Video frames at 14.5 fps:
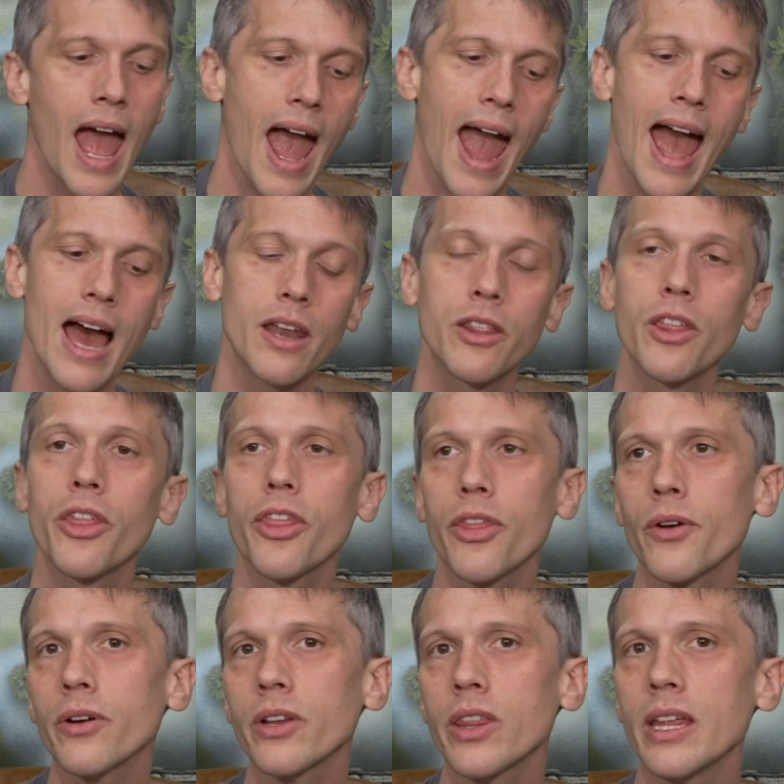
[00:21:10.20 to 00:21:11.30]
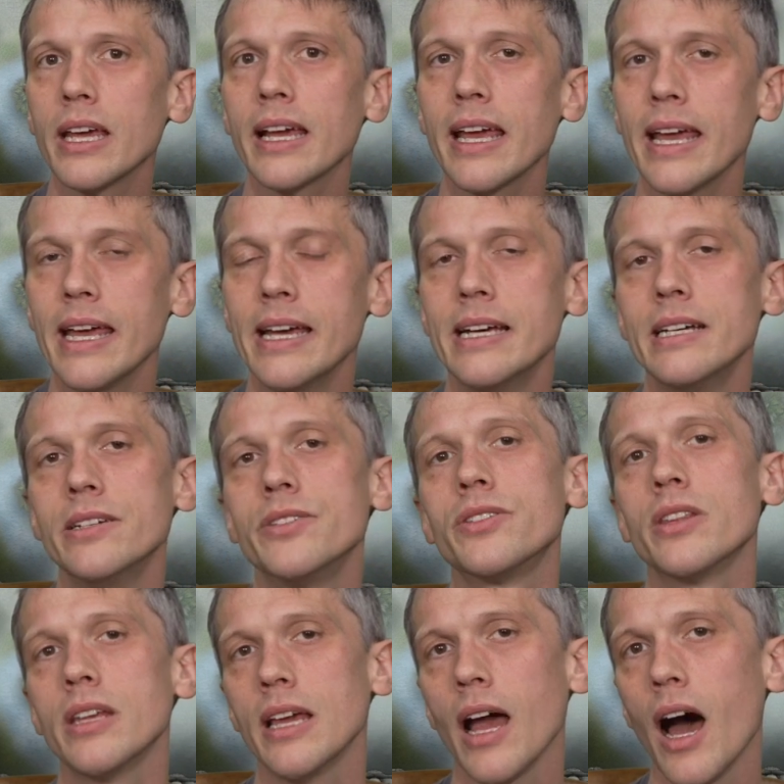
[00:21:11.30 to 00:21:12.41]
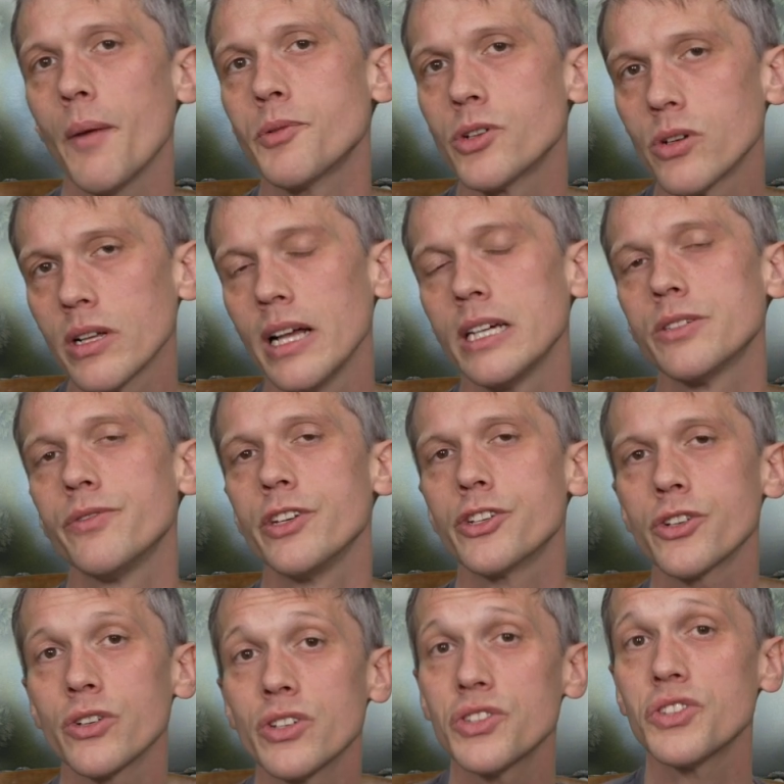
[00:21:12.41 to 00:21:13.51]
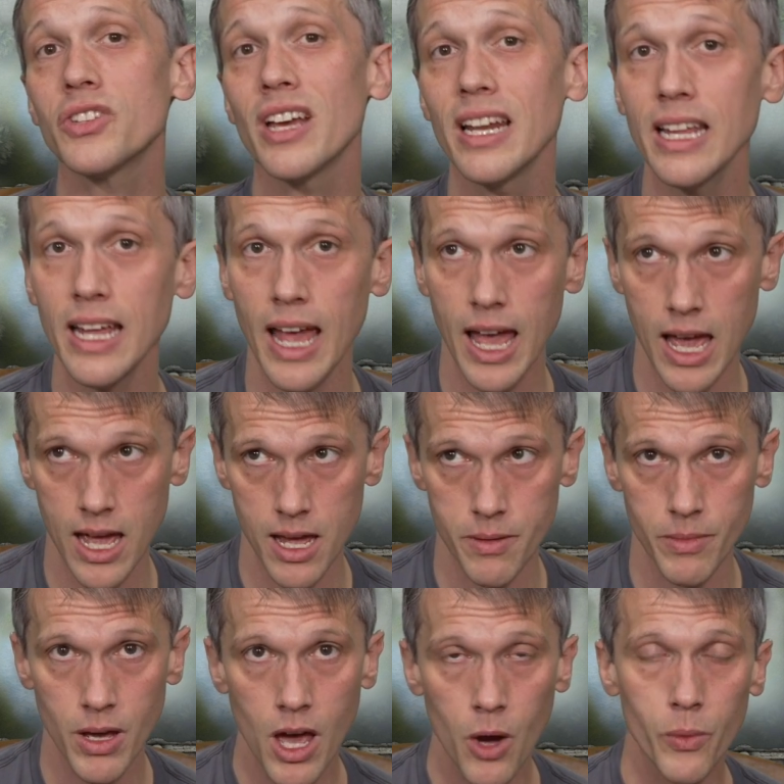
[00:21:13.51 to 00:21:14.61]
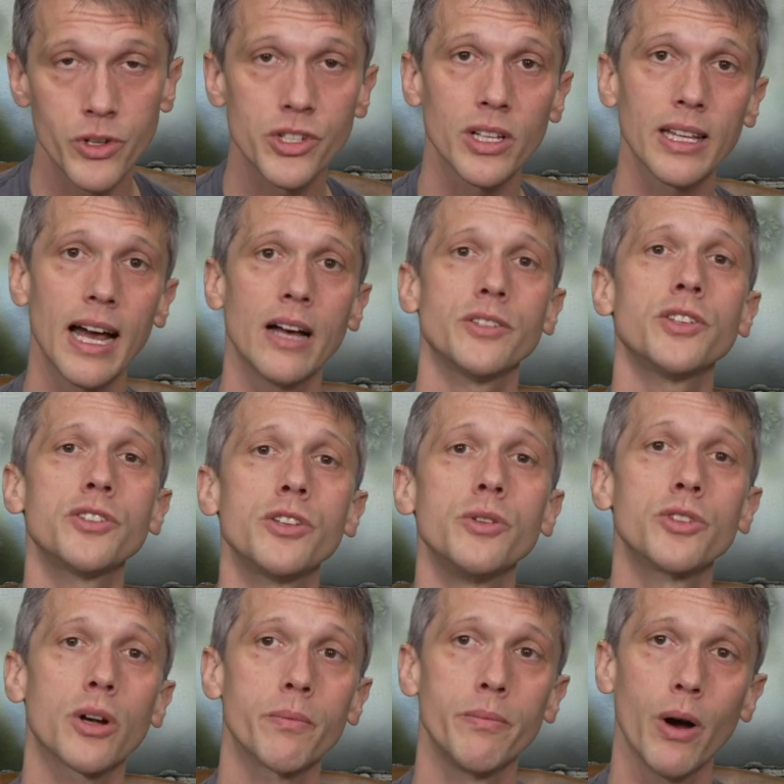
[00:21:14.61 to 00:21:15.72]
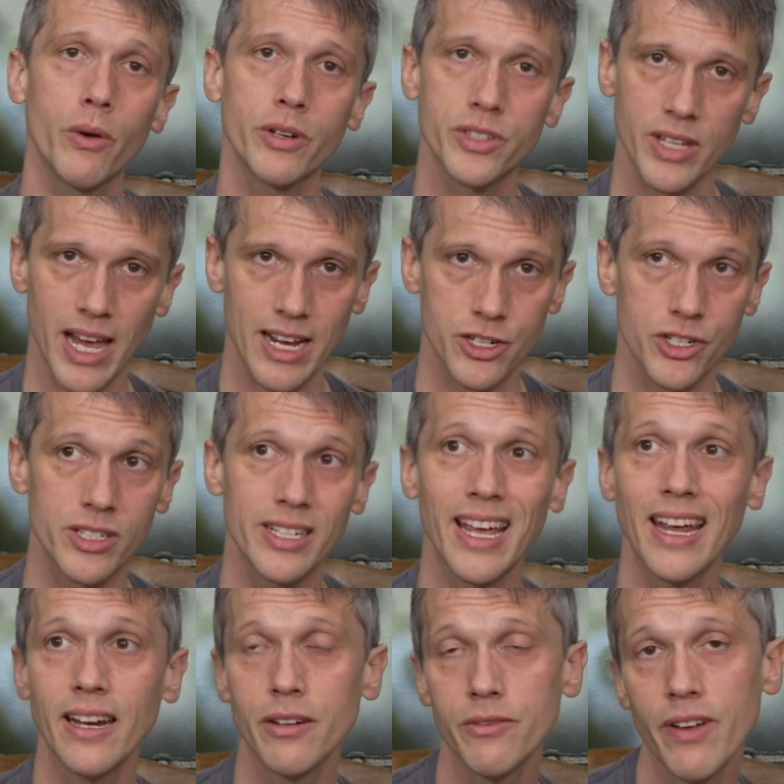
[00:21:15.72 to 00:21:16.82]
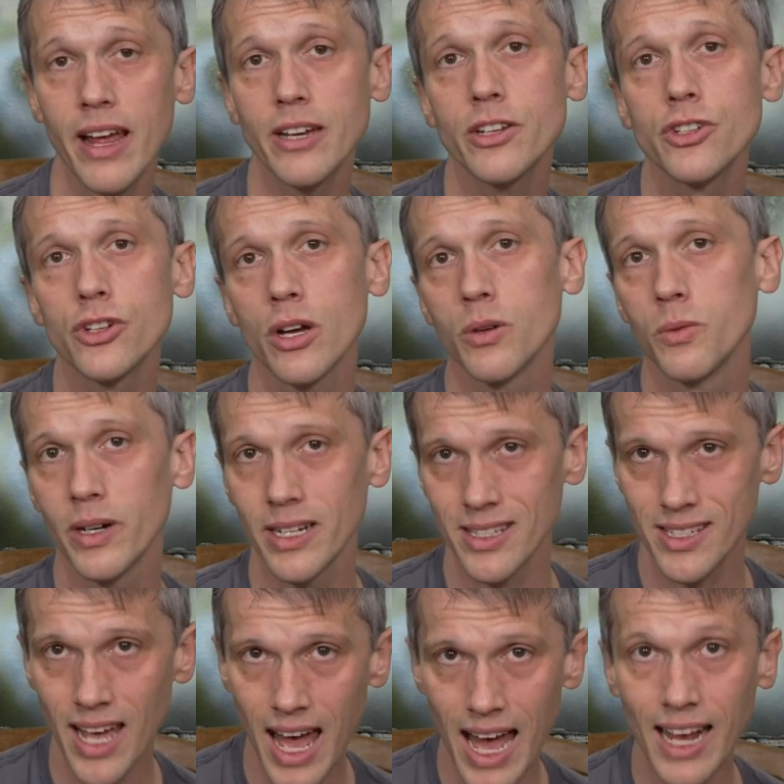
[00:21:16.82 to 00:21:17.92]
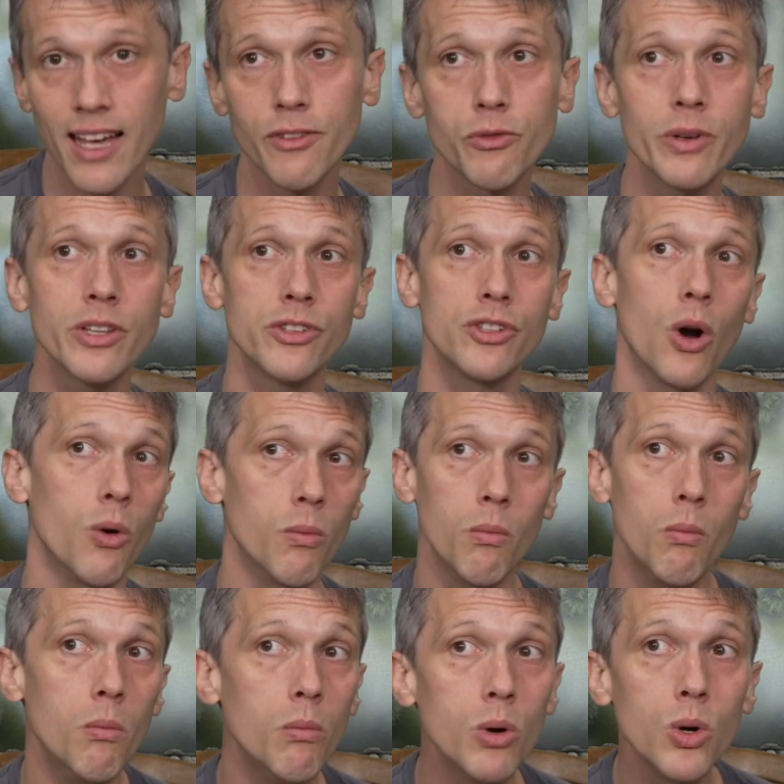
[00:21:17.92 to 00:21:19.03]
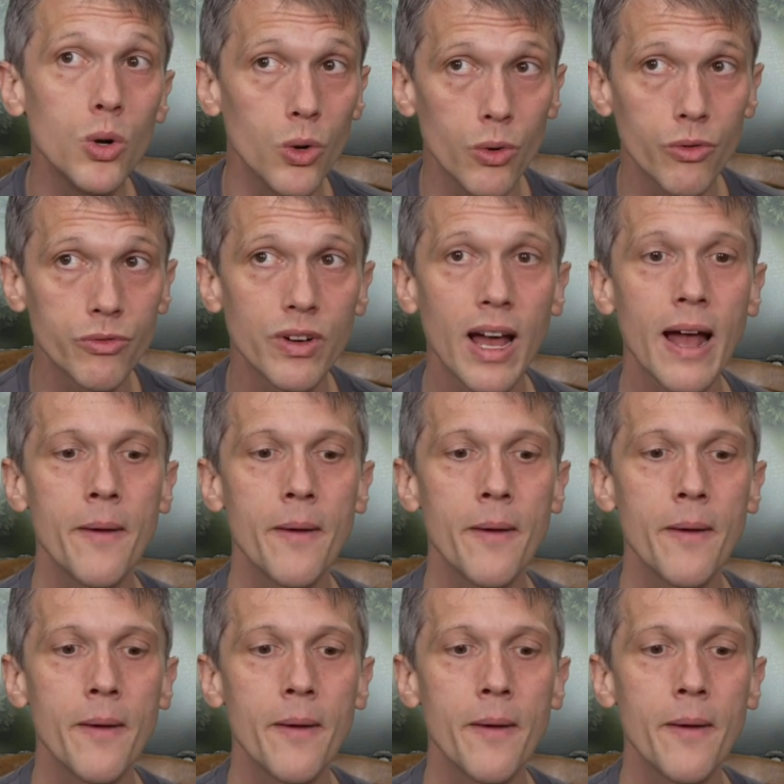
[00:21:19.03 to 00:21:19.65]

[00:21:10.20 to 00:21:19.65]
And the third thing is the optional class feature, steady aim, which allows us to use our bonus action to gain advantage on one attack if we don't move.